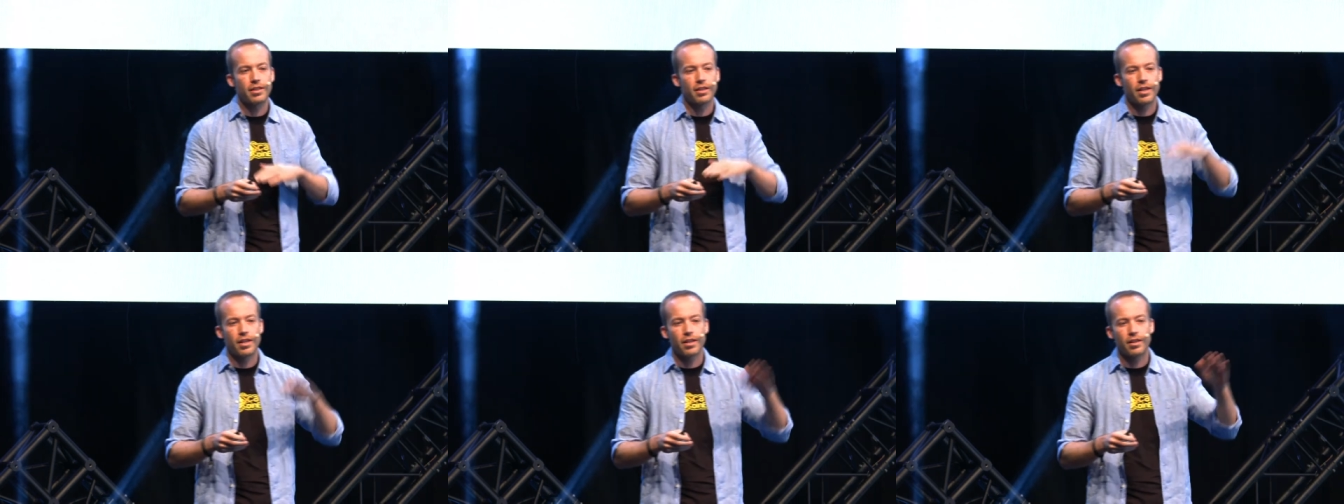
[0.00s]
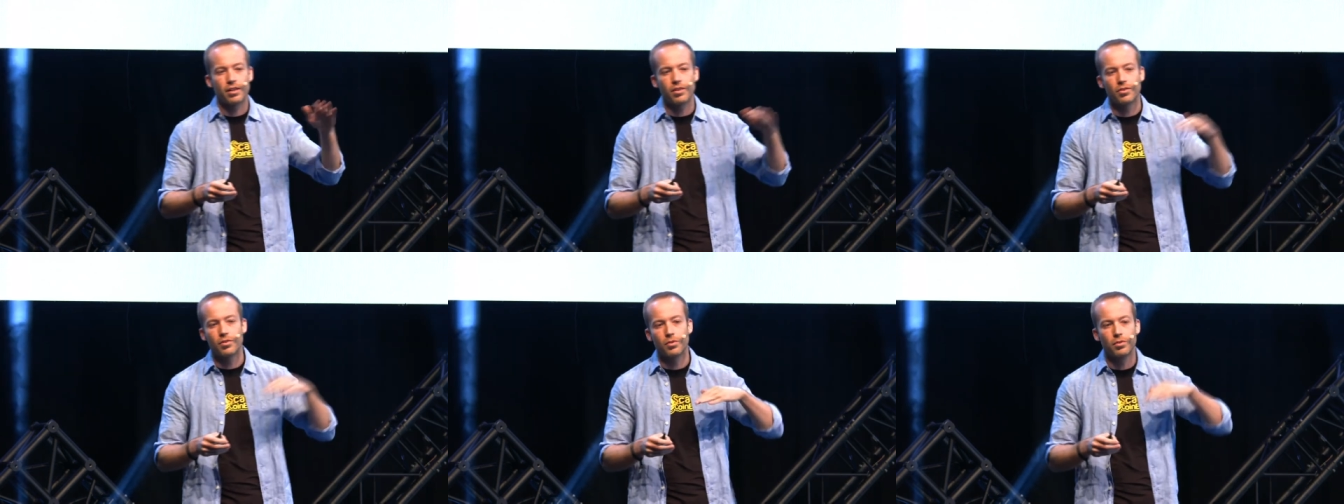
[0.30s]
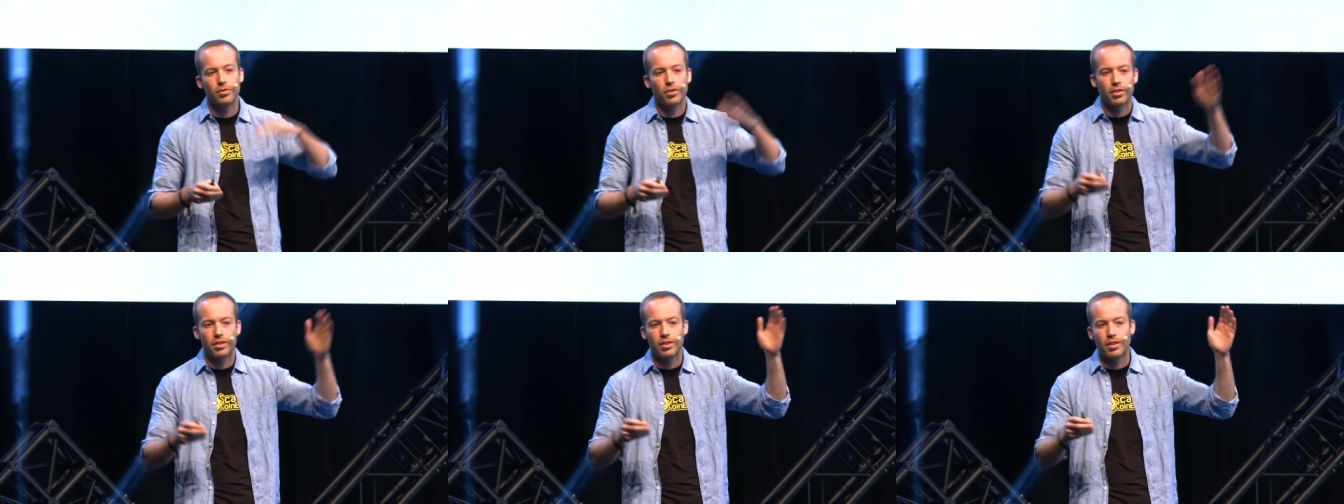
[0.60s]
carriers
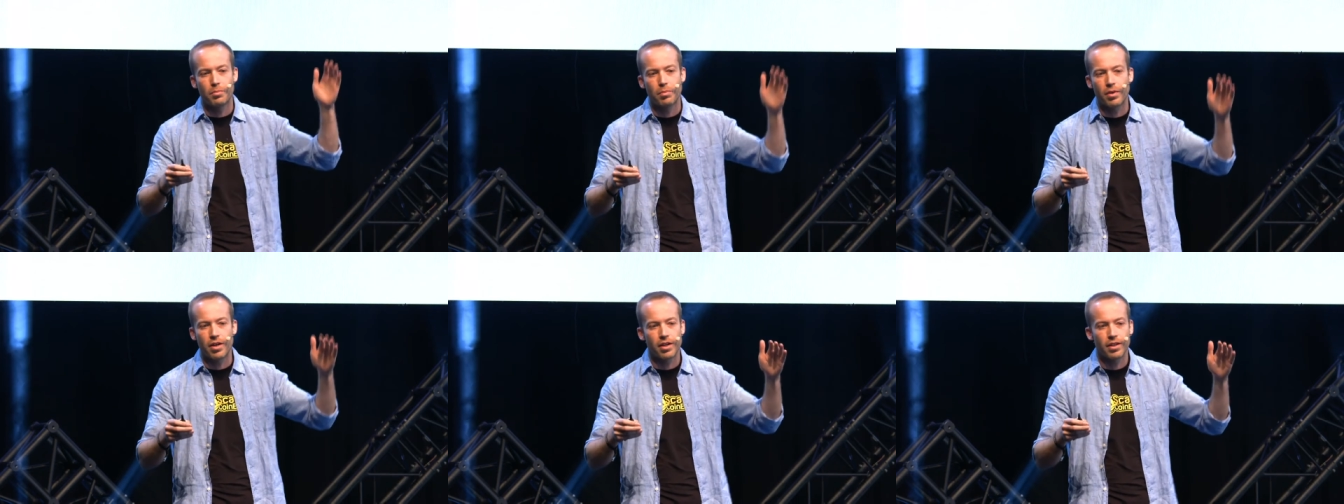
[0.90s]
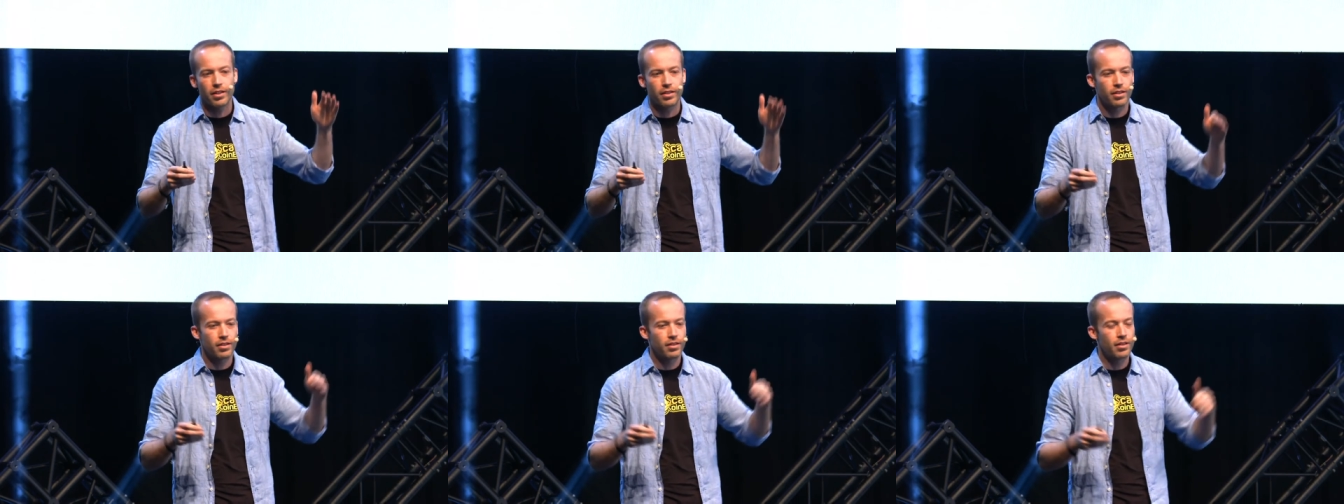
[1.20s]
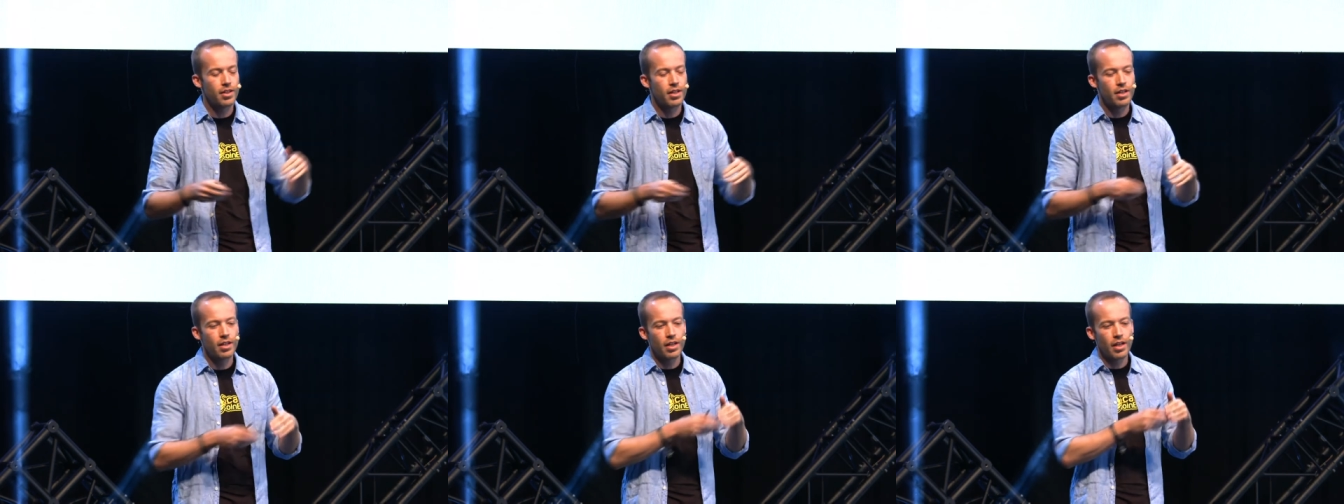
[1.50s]
could not depart,
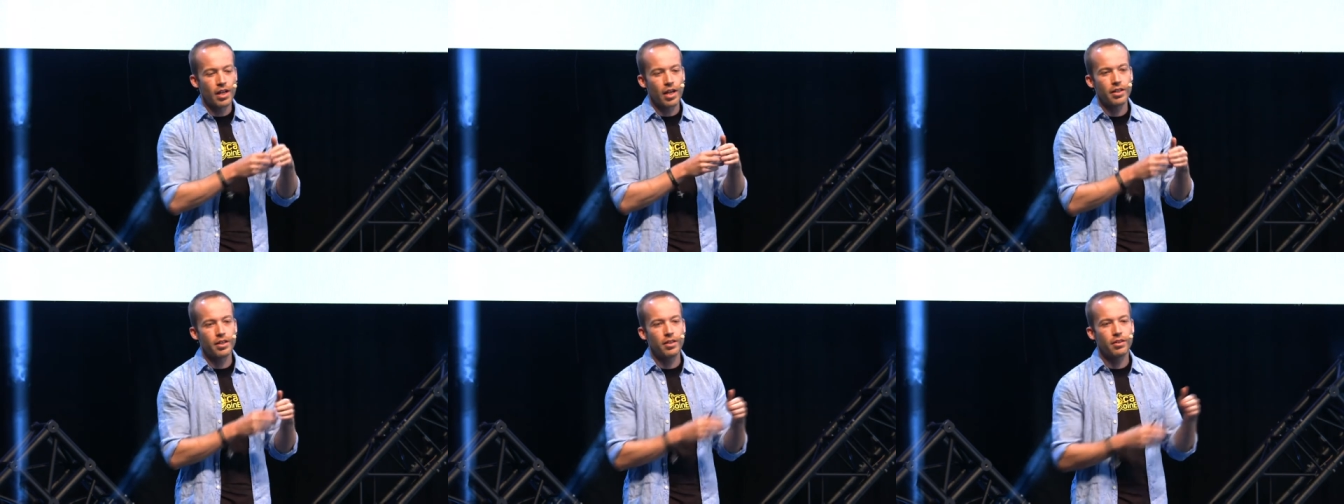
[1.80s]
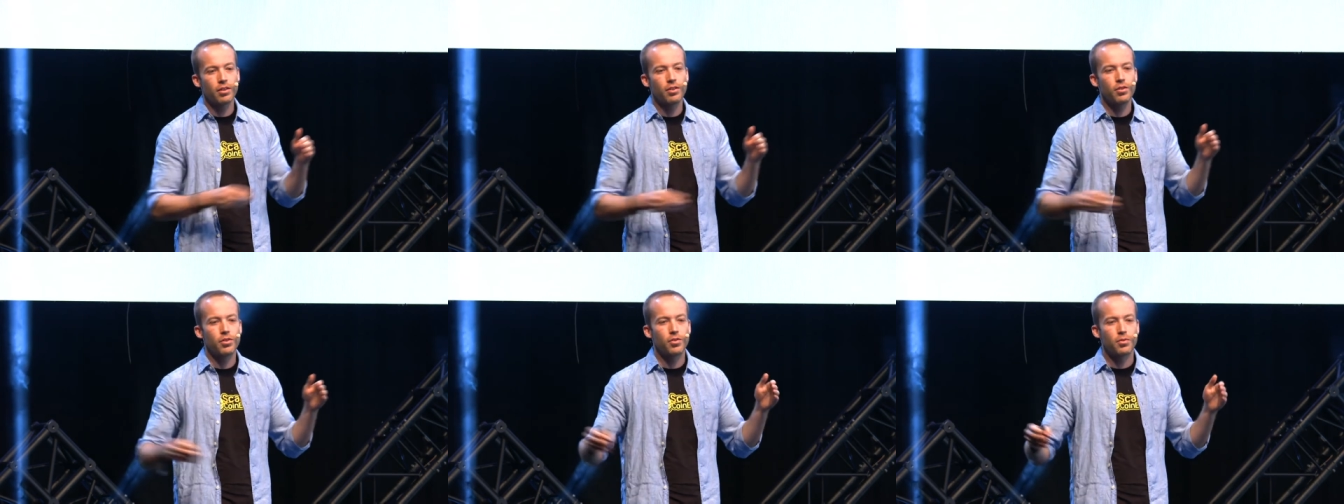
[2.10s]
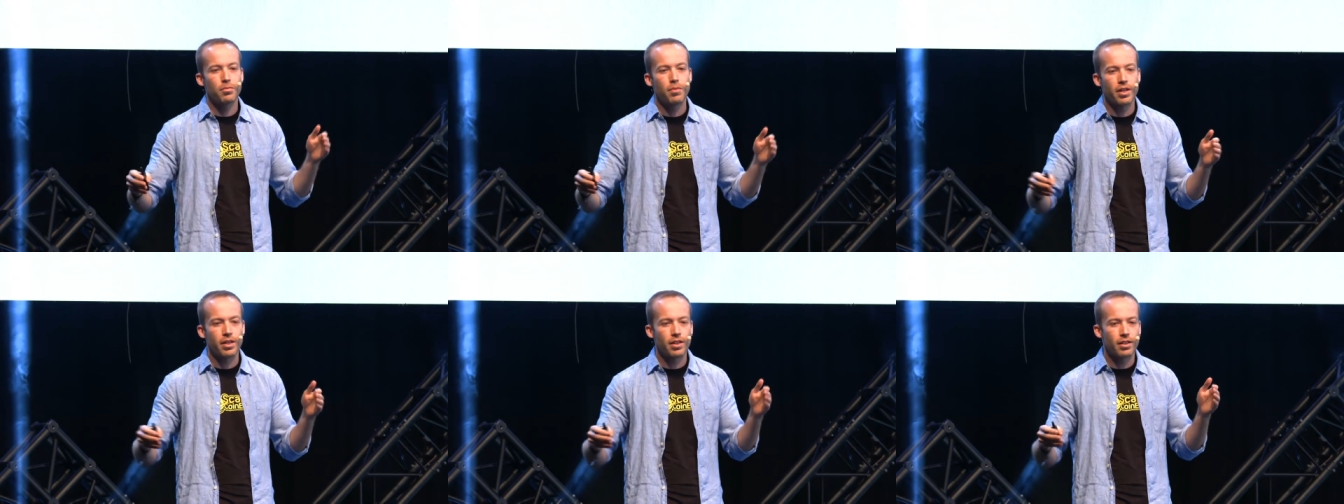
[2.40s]
and it
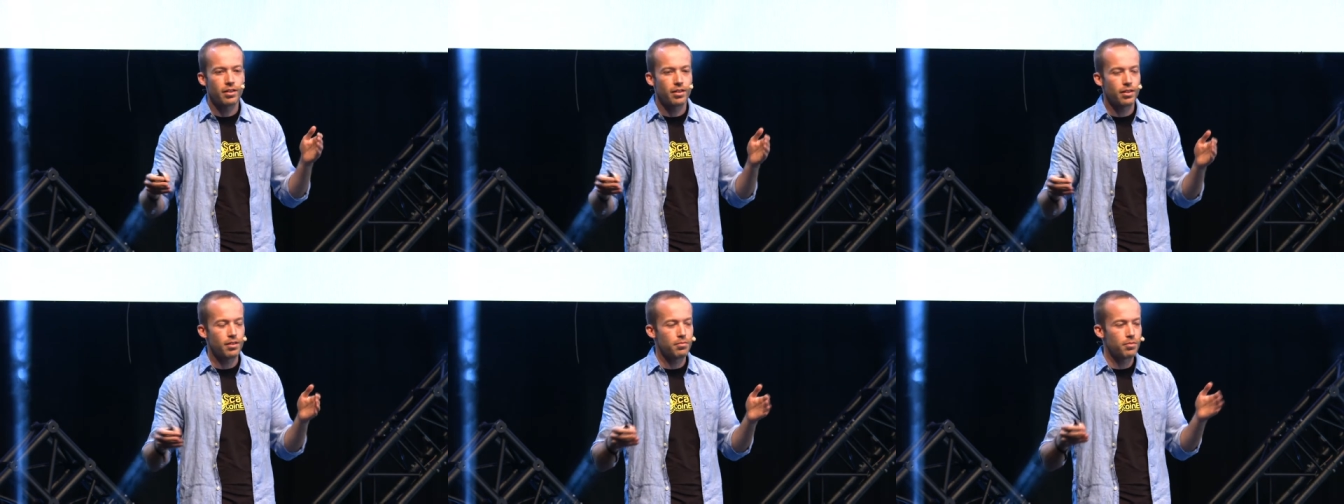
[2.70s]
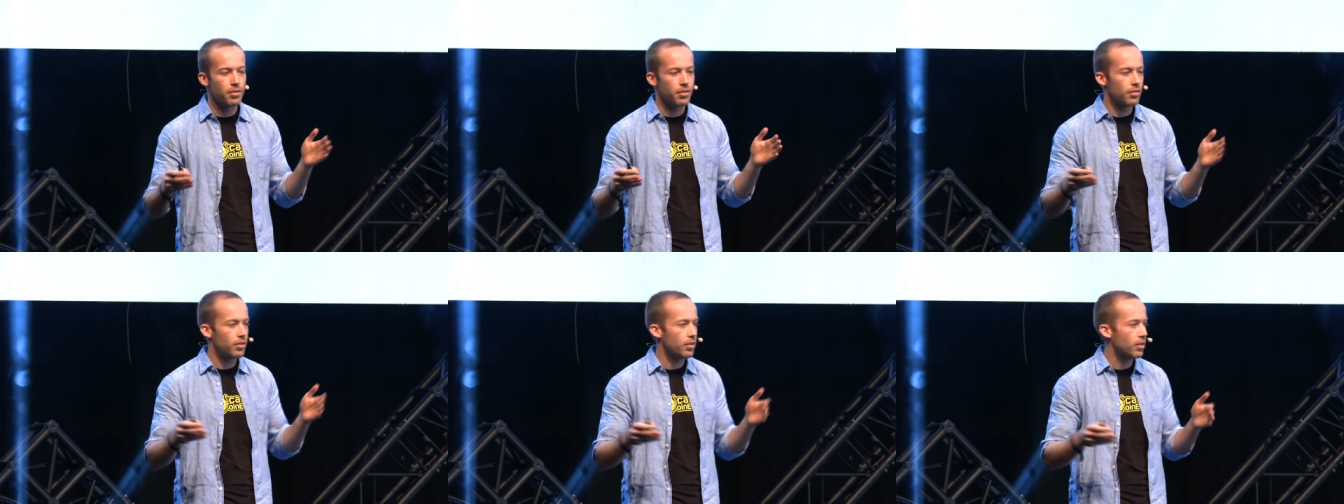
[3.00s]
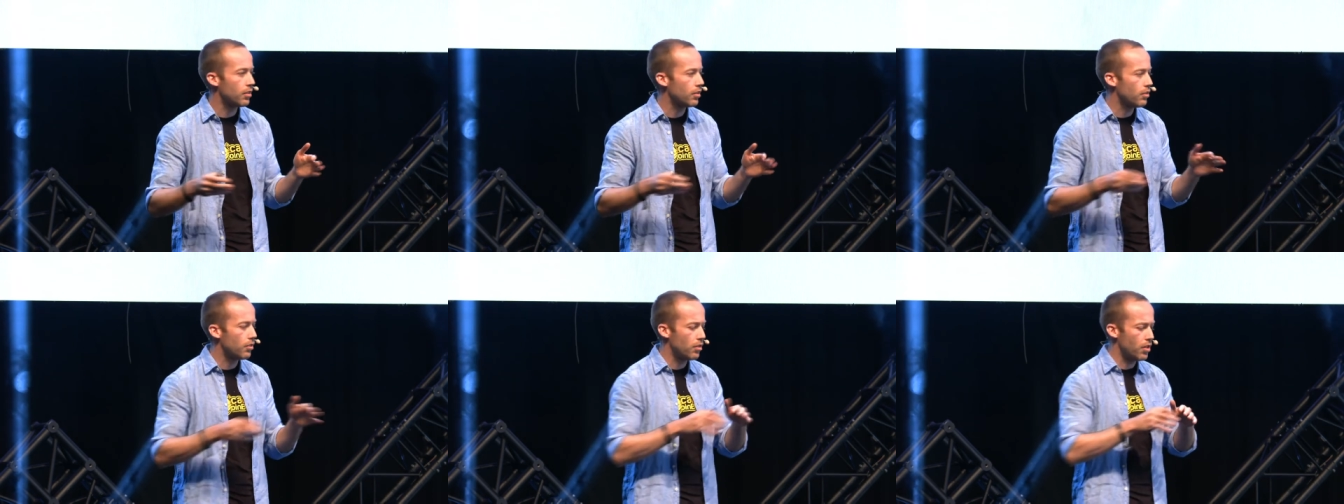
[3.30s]
goes maritime
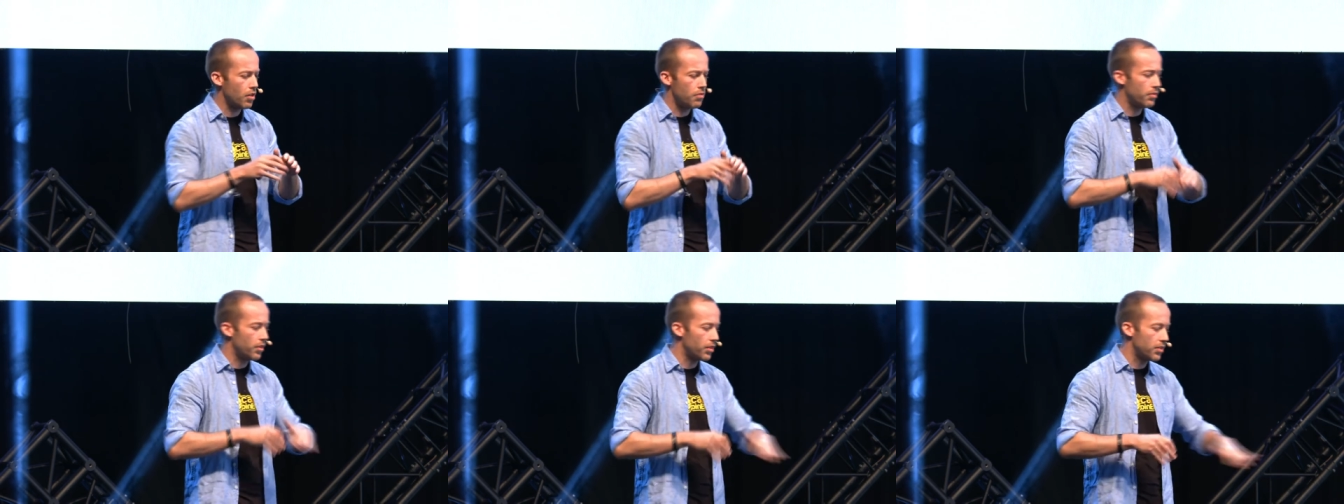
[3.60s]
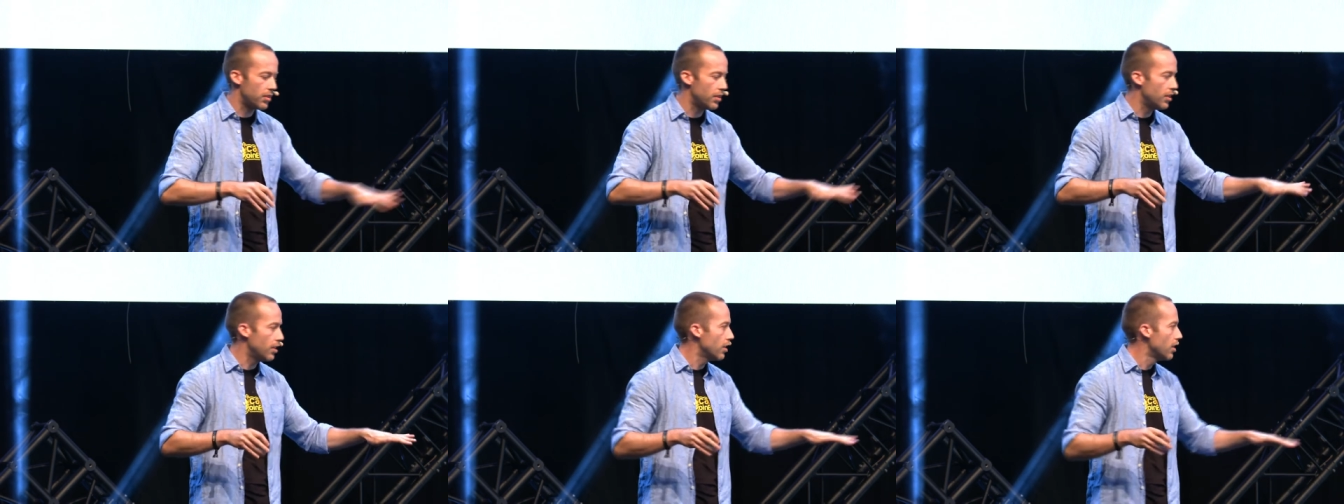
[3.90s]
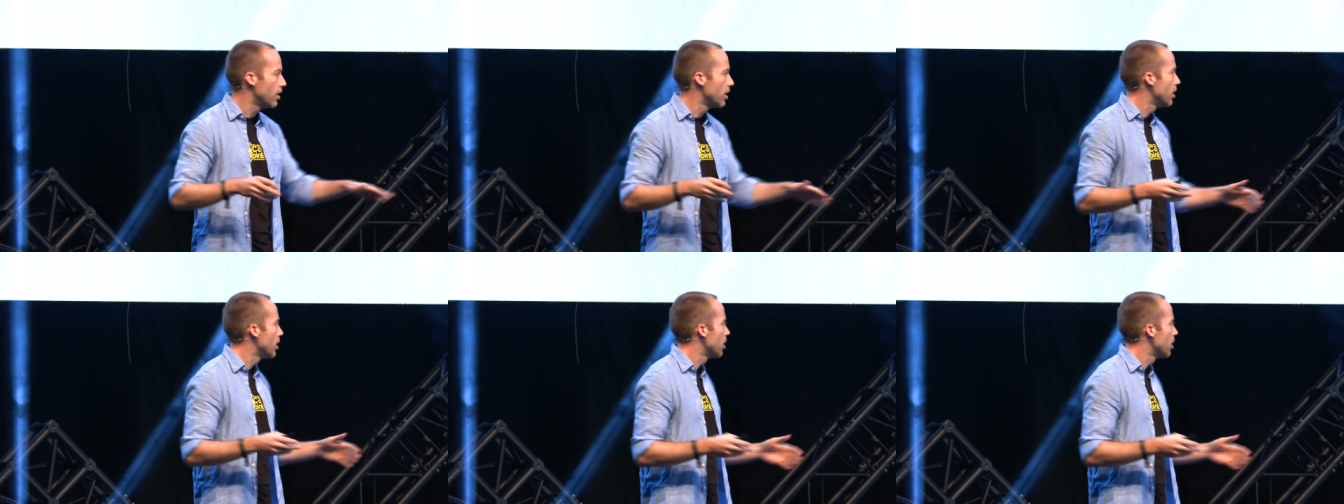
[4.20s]
oversea.